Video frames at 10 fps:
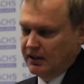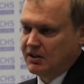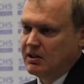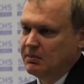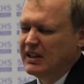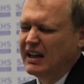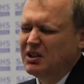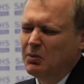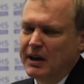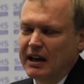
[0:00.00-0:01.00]
some data
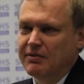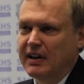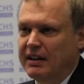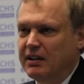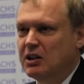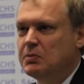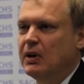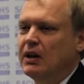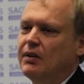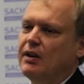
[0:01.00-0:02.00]
we have gathered as
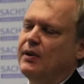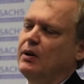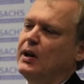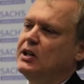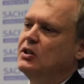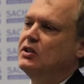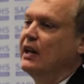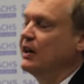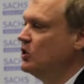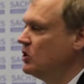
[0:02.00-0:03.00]
part of our evaluations
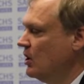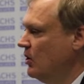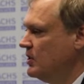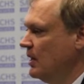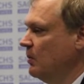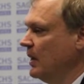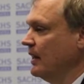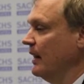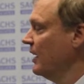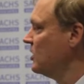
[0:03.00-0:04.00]
actually shows that we
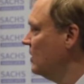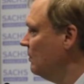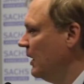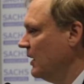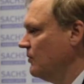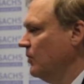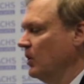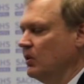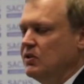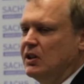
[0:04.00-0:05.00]
can actually make
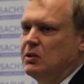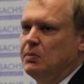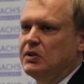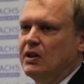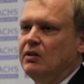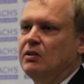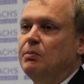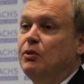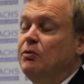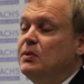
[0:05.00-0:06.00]
40 to 60%
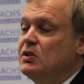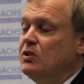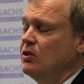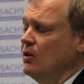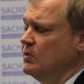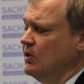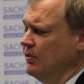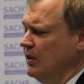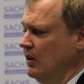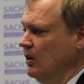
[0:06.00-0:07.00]
improvements in terms of
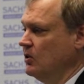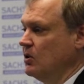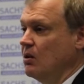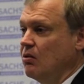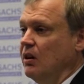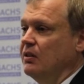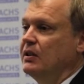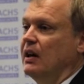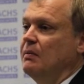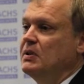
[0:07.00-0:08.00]
turnaround
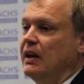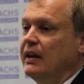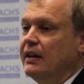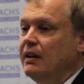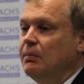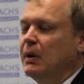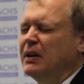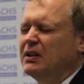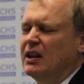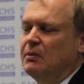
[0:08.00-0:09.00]
times, i.e. by
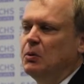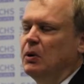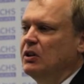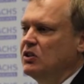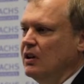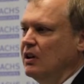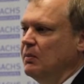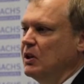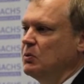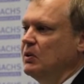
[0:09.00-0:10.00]
the time you want to start a
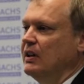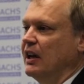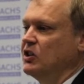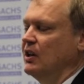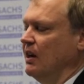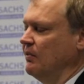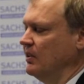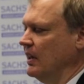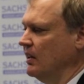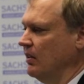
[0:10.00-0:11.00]
measurement and actually have the
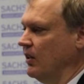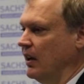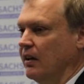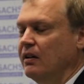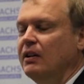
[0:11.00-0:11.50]
data there.